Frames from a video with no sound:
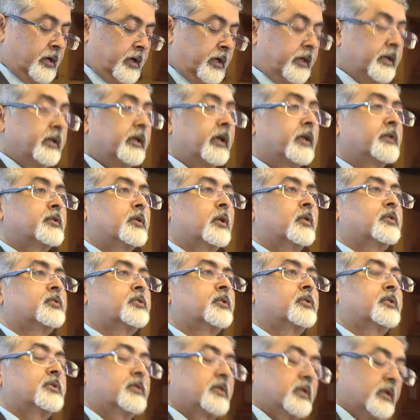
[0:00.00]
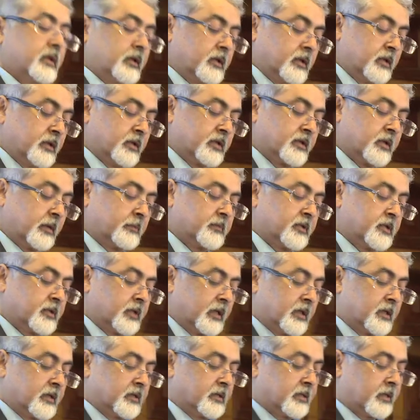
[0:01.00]
India is also seen in some
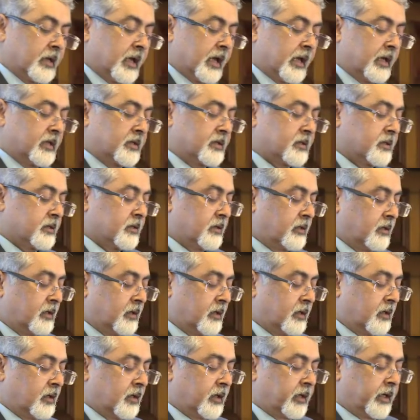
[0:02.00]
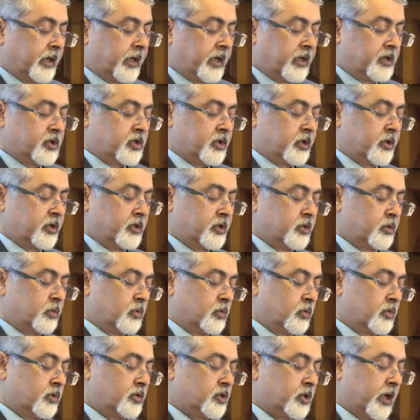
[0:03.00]
sense as a hedge
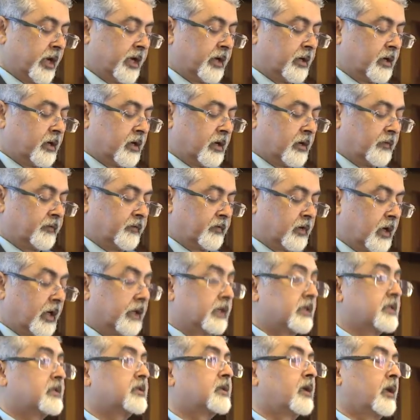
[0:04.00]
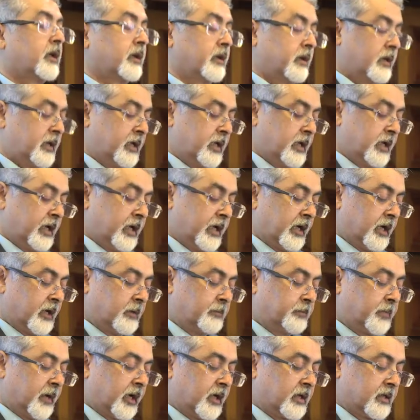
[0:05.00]
to China, Afghanistan
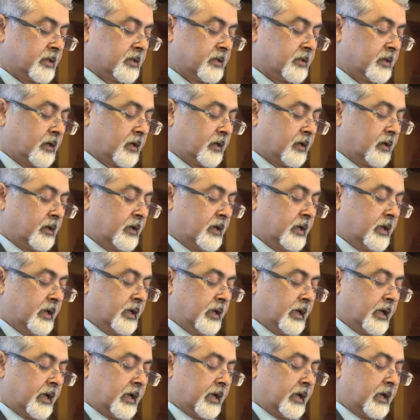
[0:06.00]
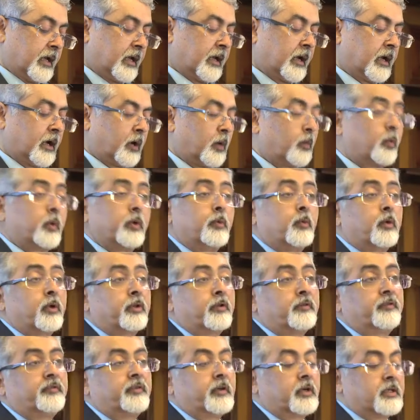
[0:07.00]
and Pakistan. We
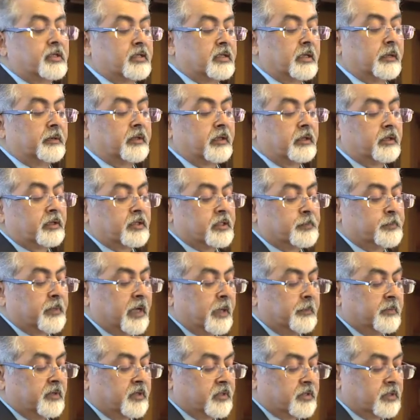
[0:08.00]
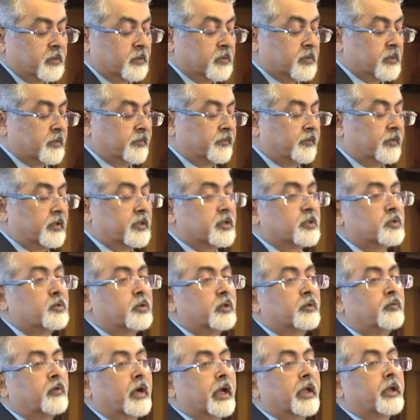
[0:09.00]
were the first, I think this Prime Minister was the first
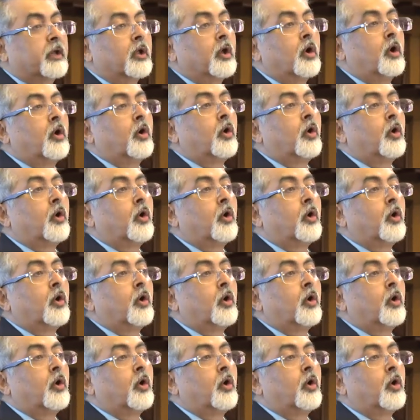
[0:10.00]
to invite